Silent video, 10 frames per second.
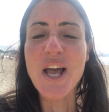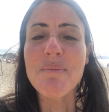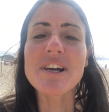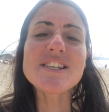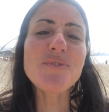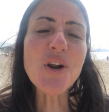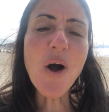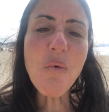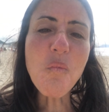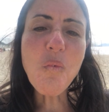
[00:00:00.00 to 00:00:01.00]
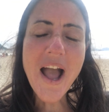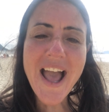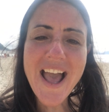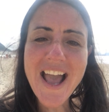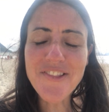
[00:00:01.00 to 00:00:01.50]
Because if we're not
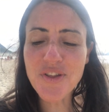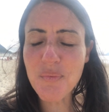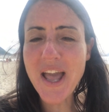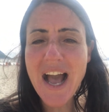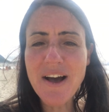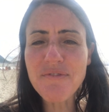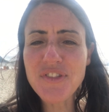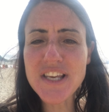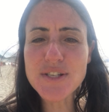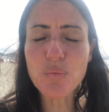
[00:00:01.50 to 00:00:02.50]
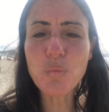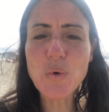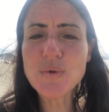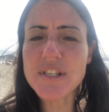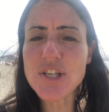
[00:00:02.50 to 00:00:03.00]
aware that we have these
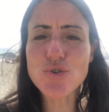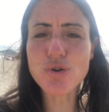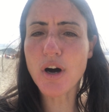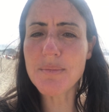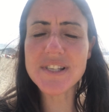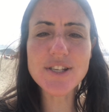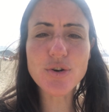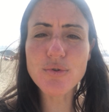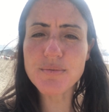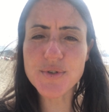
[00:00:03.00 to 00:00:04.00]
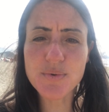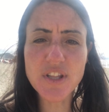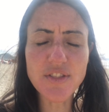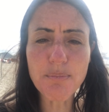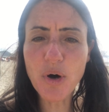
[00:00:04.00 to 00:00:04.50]
wounds, these traumas, these corruptions
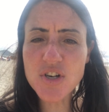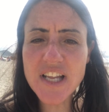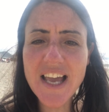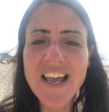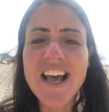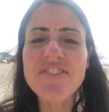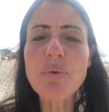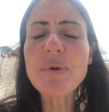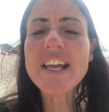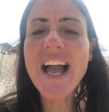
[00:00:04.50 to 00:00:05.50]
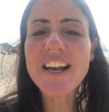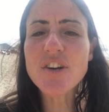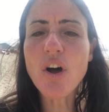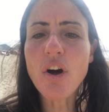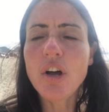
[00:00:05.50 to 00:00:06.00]
within the body, then we
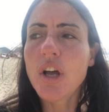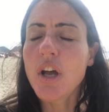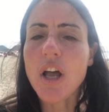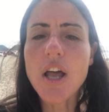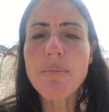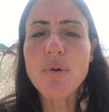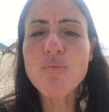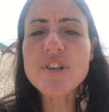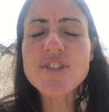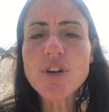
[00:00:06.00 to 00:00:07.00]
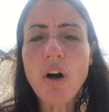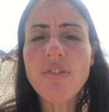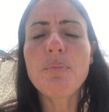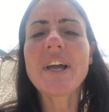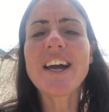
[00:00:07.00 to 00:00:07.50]
cannot resolve
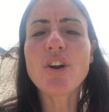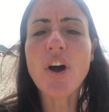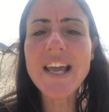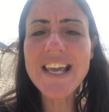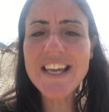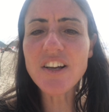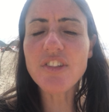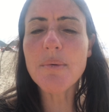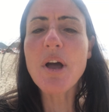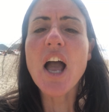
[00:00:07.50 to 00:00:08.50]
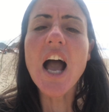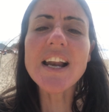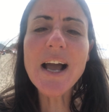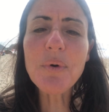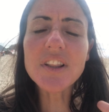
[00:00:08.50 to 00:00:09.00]
them, we cannot heal them,
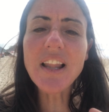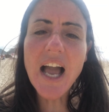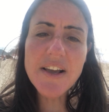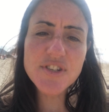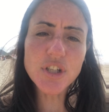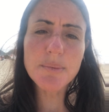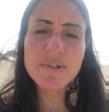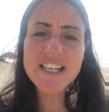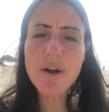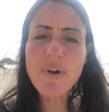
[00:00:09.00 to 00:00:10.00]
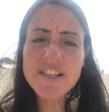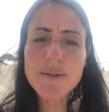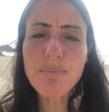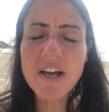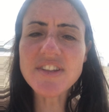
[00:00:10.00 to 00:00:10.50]
and our lives are going to be
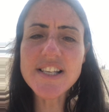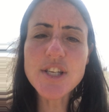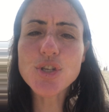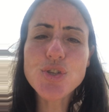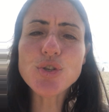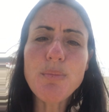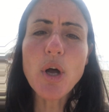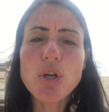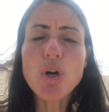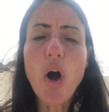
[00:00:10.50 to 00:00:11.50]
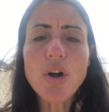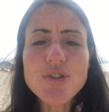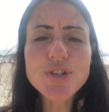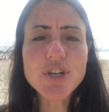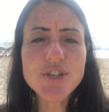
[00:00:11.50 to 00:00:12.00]
directed by these
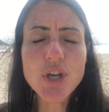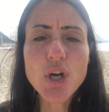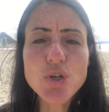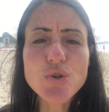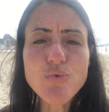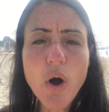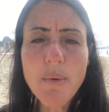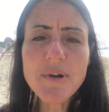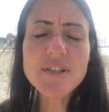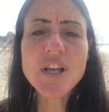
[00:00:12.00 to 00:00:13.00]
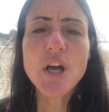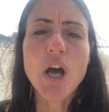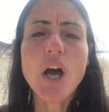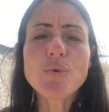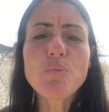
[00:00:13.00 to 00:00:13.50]
subconscious traumas
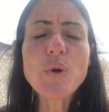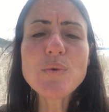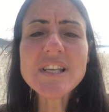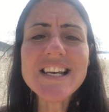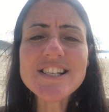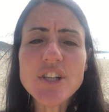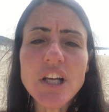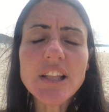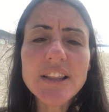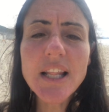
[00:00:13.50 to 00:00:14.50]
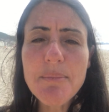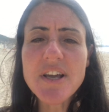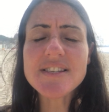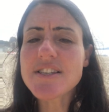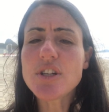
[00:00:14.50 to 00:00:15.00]
and wounds, and it's going to limit
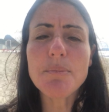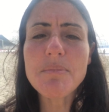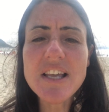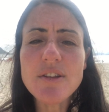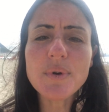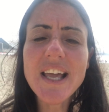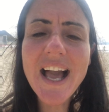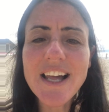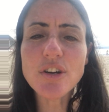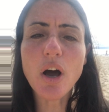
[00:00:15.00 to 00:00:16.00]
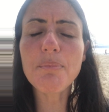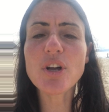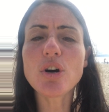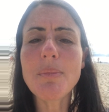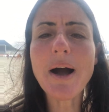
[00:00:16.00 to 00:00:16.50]
us. It's going to mean that we cannot
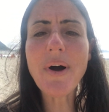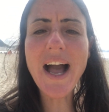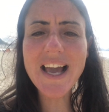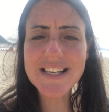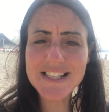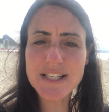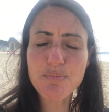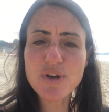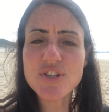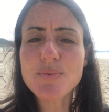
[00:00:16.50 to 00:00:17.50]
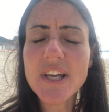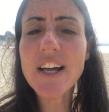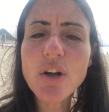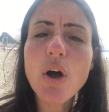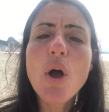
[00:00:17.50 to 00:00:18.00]
become our highest expressions, we cannot